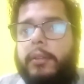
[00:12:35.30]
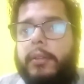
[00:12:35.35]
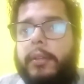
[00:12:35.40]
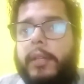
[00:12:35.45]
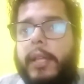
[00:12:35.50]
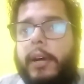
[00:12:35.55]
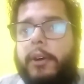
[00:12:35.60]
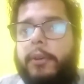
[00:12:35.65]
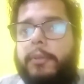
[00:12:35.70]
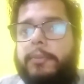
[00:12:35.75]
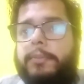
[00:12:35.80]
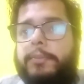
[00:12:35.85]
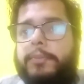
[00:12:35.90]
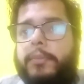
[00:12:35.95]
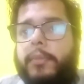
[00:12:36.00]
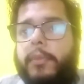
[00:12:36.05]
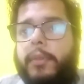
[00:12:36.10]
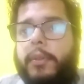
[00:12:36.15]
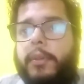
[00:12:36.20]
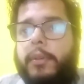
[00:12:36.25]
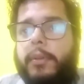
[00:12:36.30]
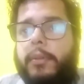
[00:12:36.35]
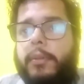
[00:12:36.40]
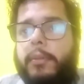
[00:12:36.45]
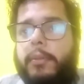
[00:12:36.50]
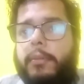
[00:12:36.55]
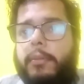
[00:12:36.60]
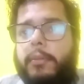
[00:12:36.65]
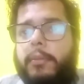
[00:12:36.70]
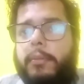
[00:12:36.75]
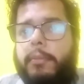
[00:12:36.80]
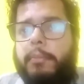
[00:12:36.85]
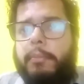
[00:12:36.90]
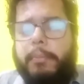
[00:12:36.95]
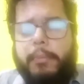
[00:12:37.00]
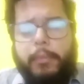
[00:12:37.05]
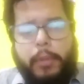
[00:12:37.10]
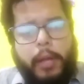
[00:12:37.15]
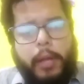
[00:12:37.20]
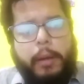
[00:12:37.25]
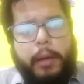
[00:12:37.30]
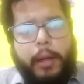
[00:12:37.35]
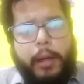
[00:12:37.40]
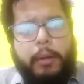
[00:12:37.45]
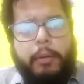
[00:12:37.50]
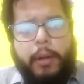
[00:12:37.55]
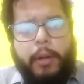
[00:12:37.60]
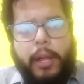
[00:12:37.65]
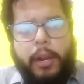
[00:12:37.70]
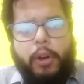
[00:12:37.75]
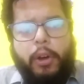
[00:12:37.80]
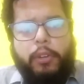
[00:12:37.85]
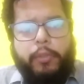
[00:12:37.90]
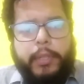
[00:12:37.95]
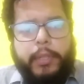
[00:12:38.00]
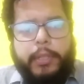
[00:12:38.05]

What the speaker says: Now, along